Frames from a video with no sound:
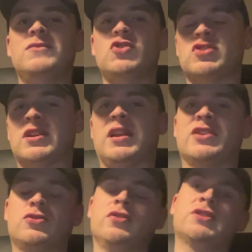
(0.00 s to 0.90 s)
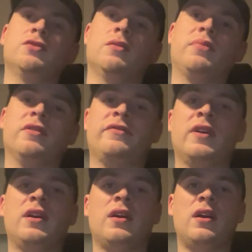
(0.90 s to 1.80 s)
Just a class or two above.
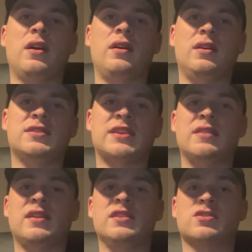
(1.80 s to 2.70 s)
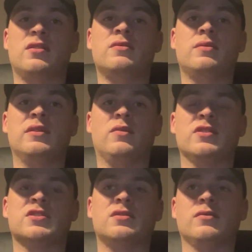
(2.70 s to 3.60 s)
10 days ago, it
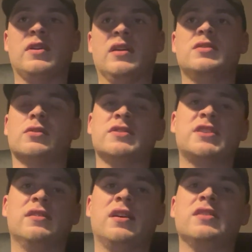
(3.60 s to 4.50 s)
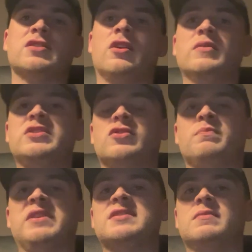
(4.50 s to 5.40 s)
was okay. So 10 days ago, he's just
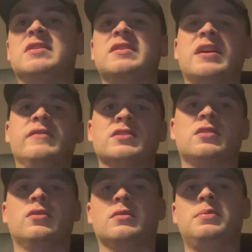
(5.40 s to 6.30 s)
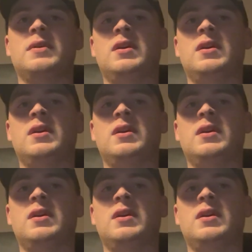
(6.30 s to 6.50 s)
beat him in the Davis Cup.